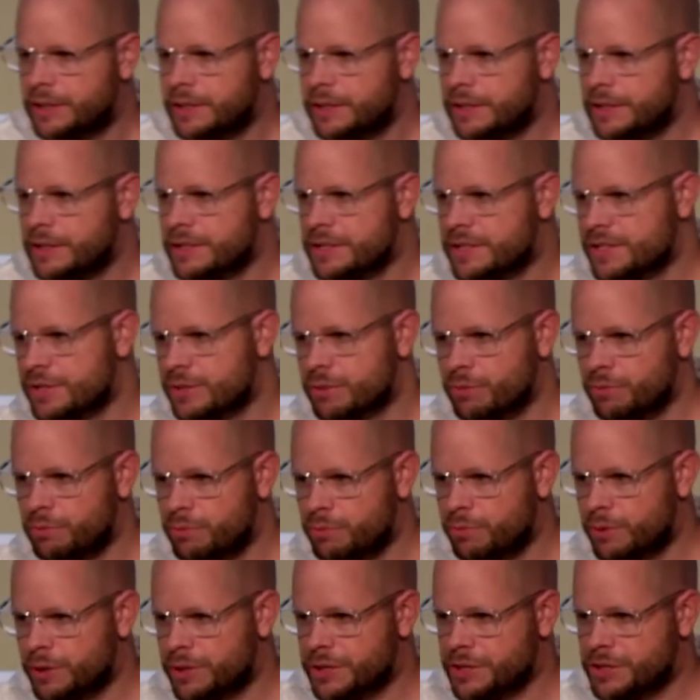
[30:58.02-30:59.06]
is,
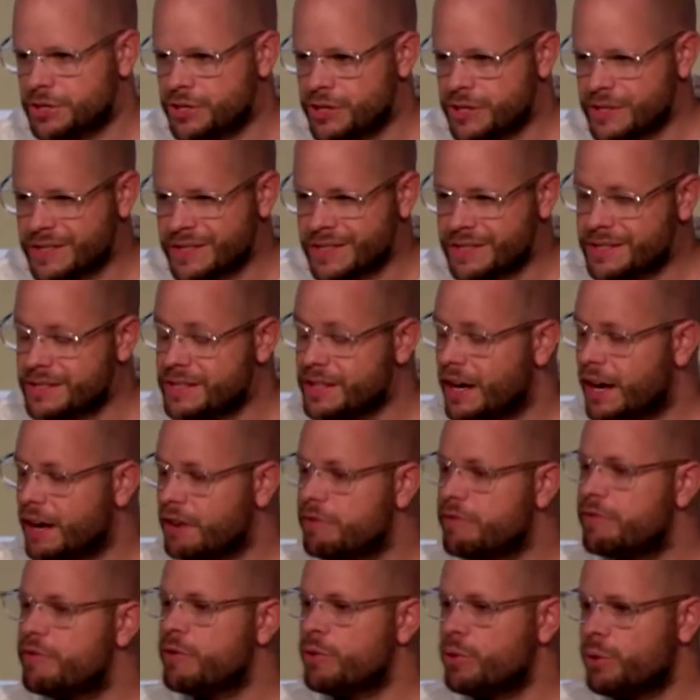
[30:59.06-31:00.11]
what did Jesus die
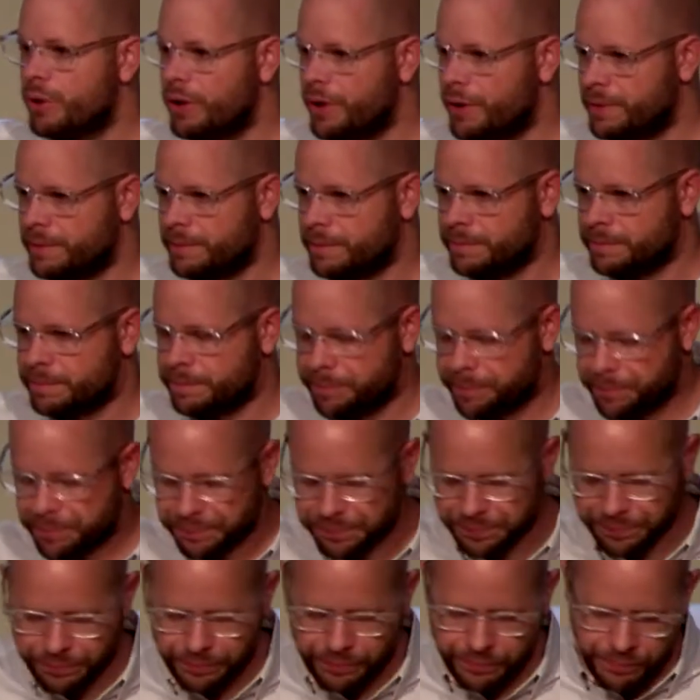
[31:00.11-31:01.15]
for?
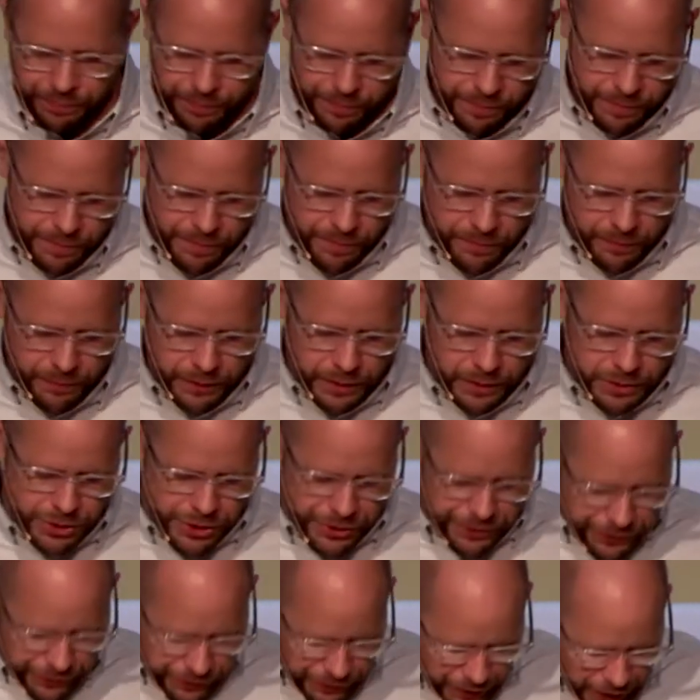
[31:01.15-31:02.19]

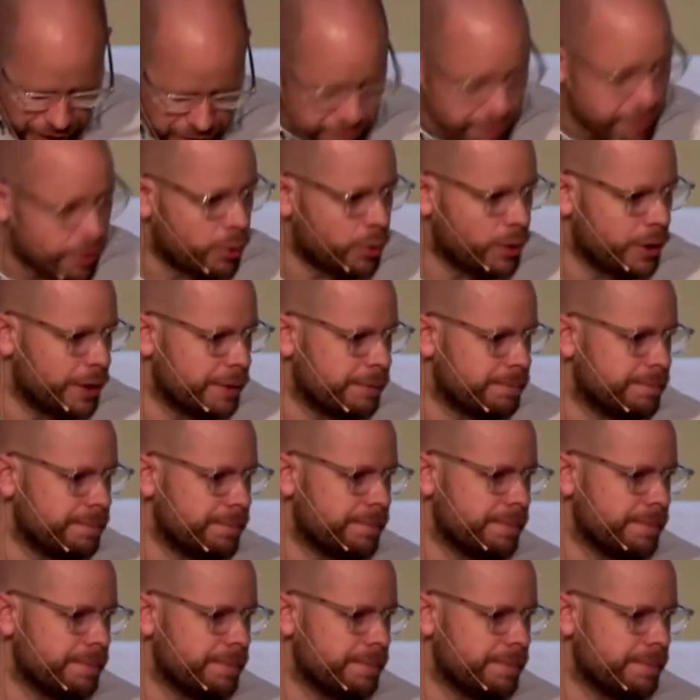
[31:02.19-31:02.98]
Jesus died for,